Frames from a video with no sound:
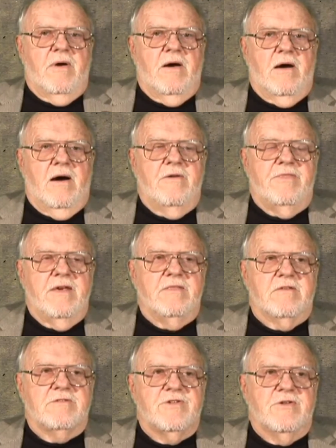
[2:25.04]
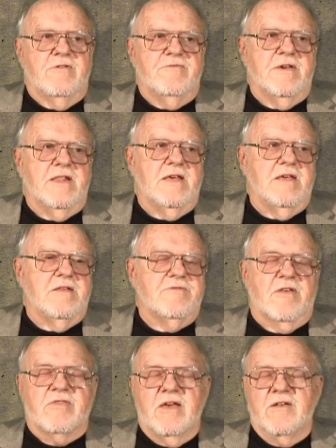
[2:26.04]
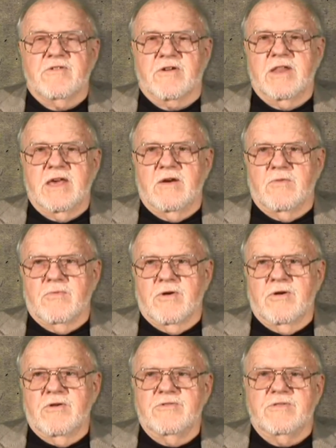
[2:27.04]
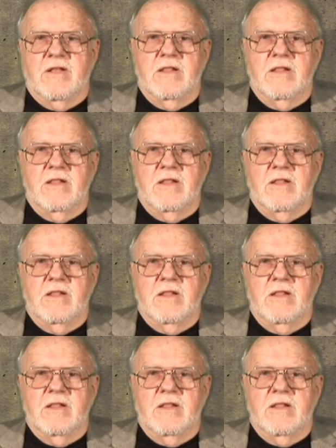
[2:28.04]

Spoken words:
I think the general feeling is that things are going to get worse,